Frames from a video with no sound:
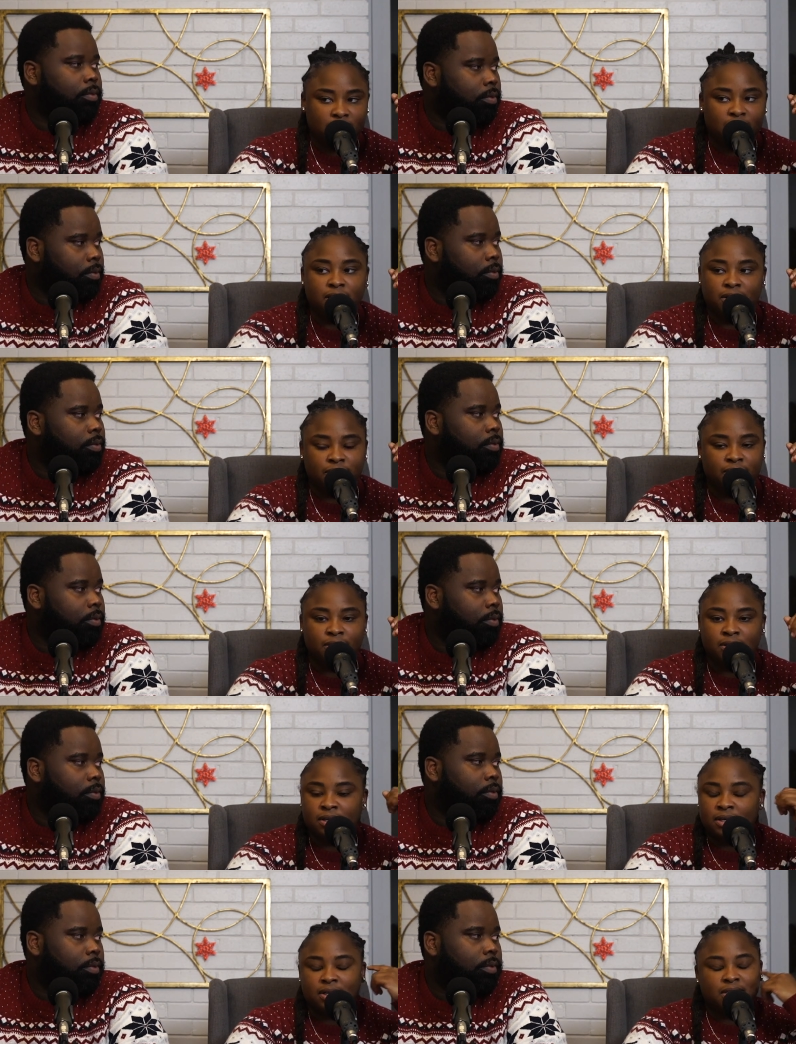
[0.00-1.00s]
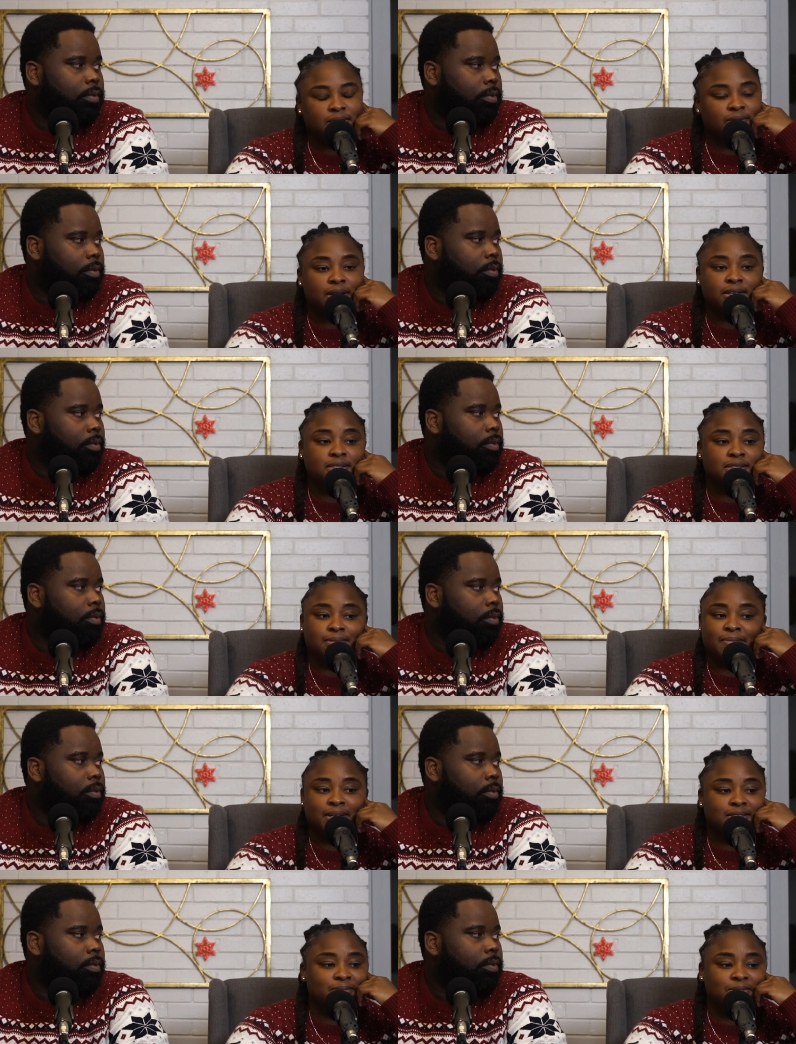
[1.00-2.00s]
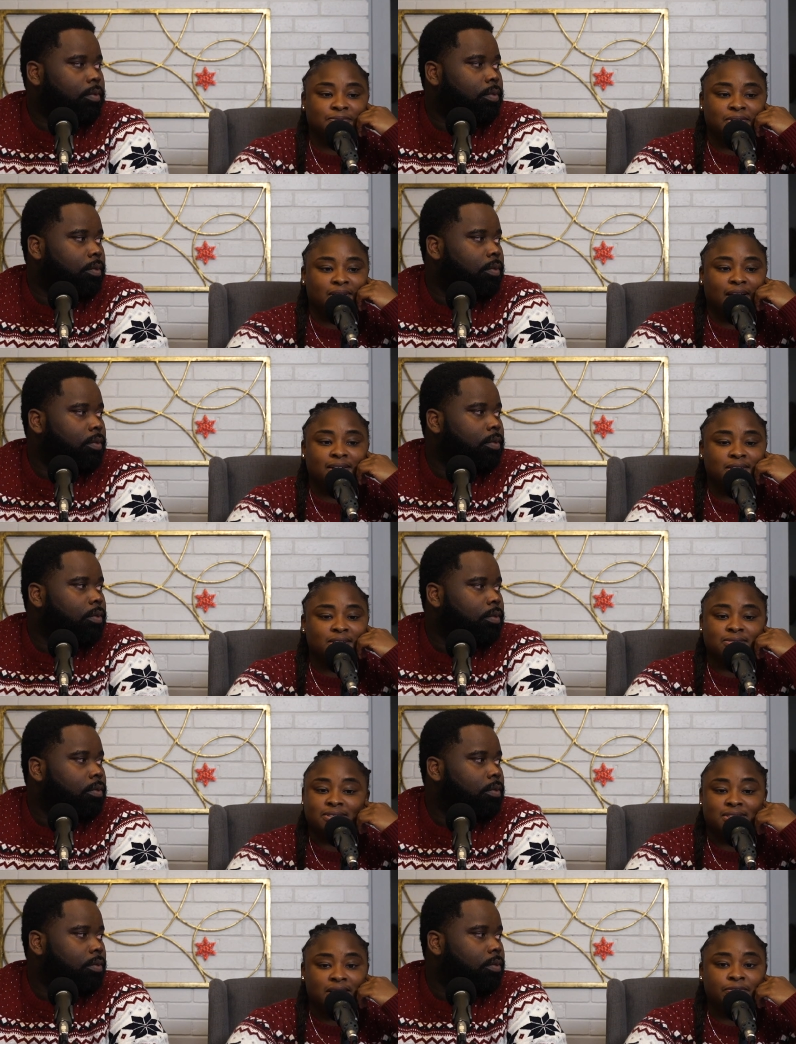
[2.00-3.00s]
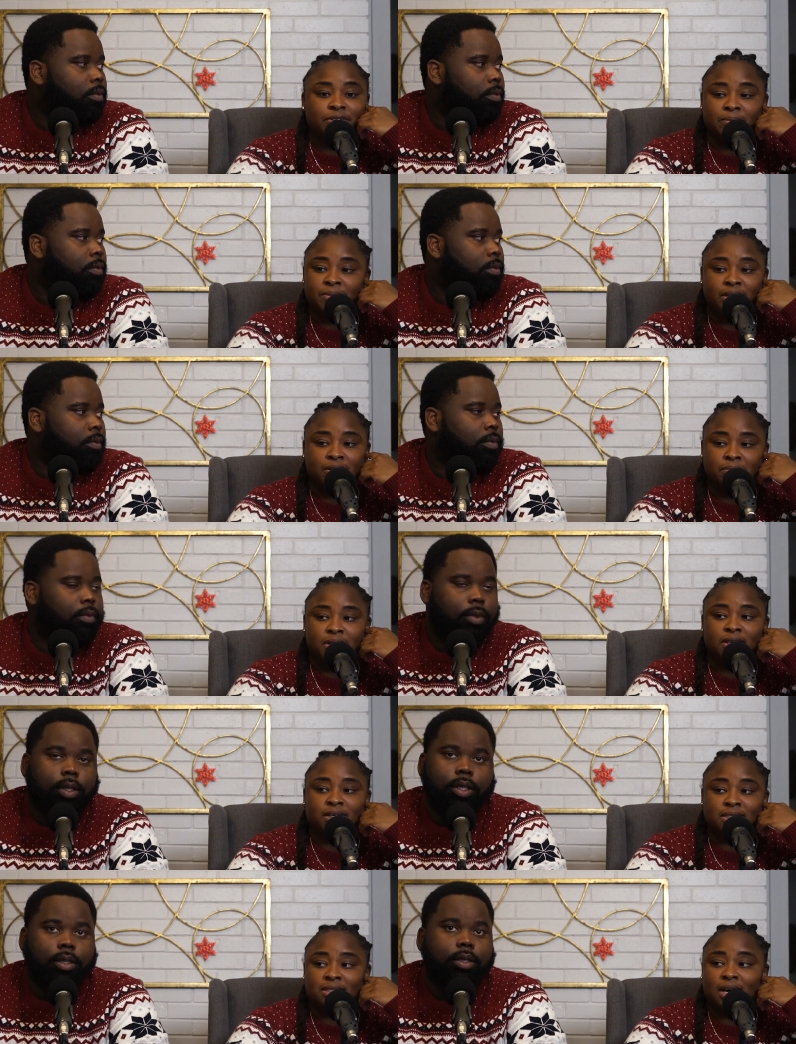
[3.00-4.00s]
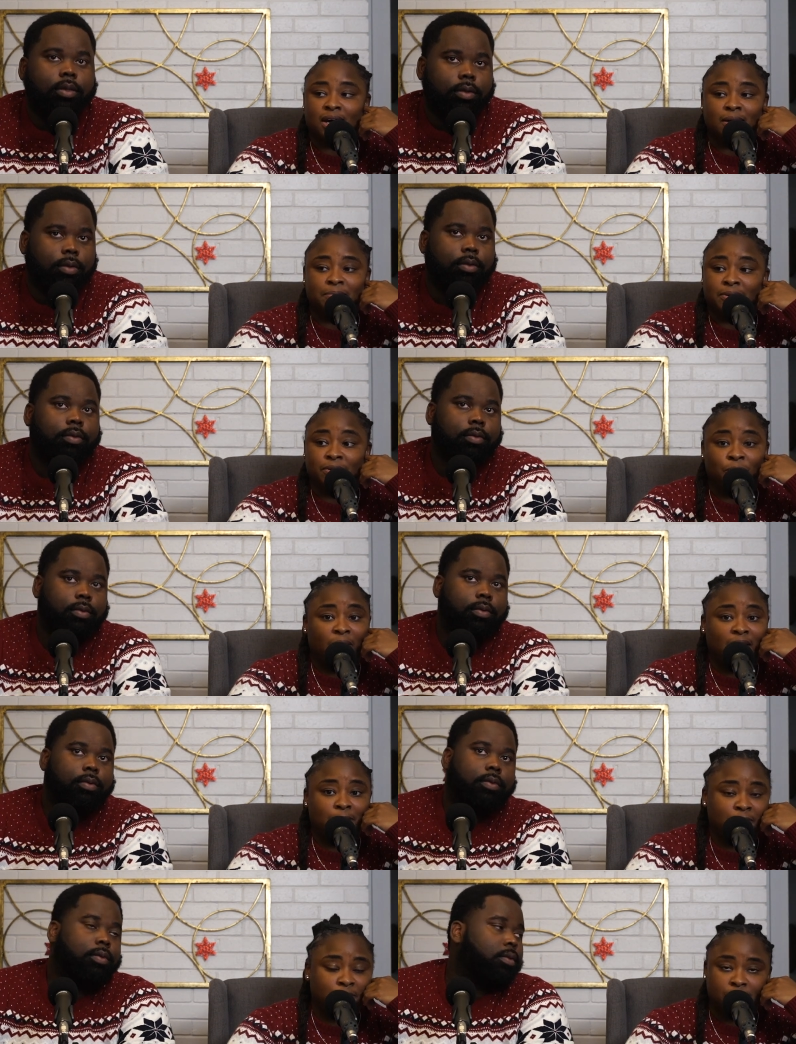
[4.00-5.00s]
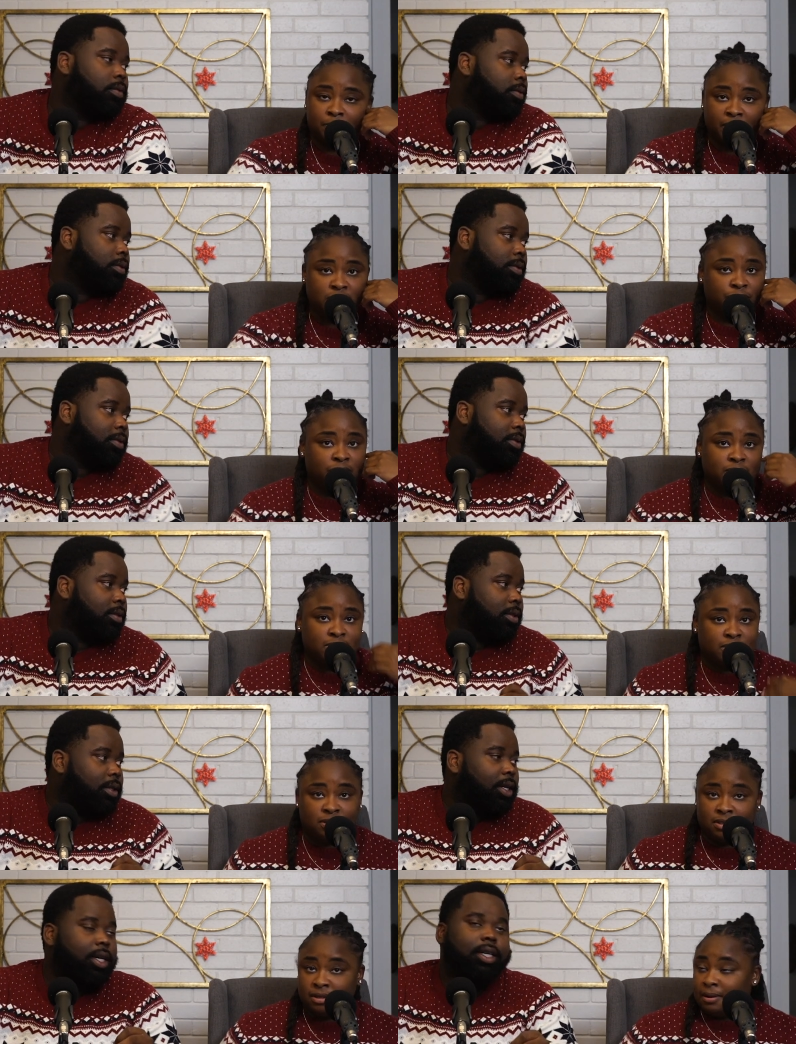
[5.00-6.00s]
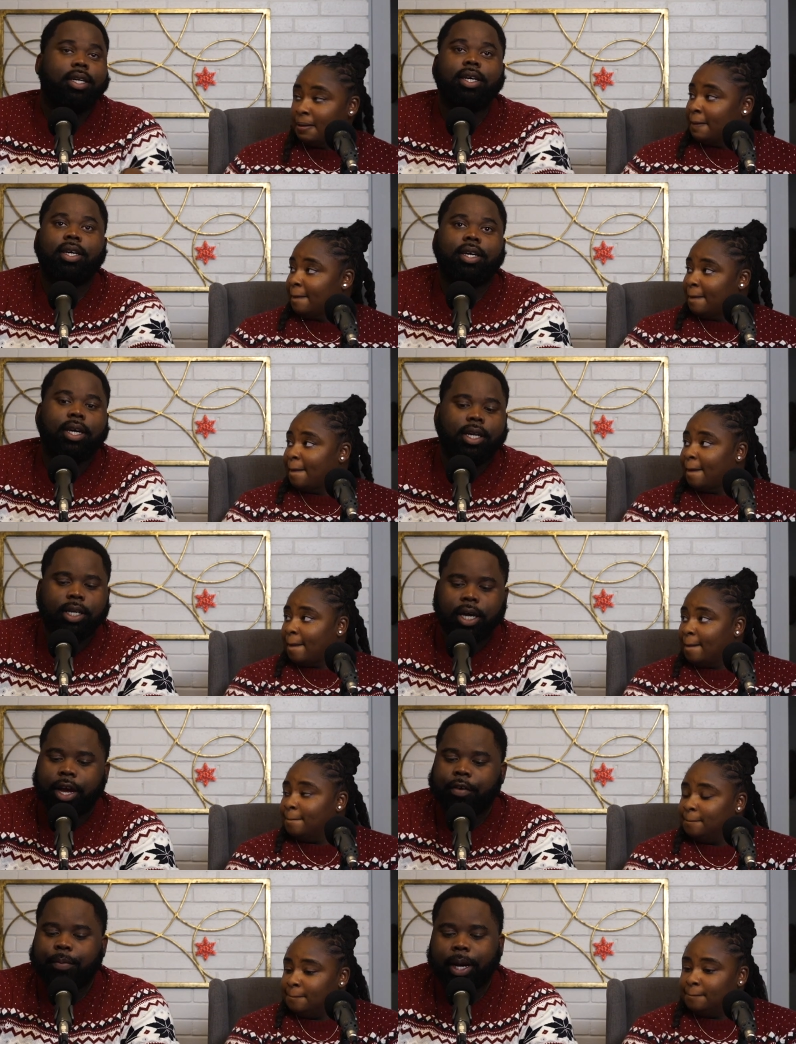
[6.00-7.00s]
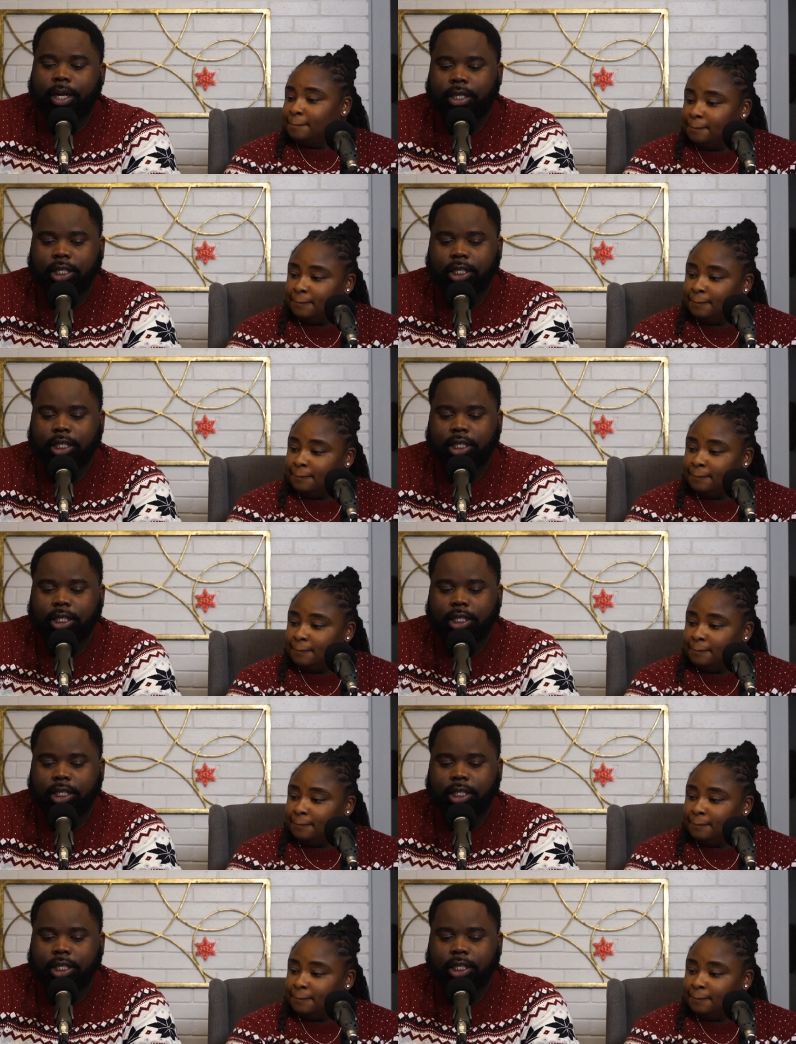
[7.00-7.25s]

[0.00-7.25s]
Speaker 1: did here. So that just makes me feel like this was definitely meant to be because God put the right people in place for us.
Speaker 2: He did. It did. Everybody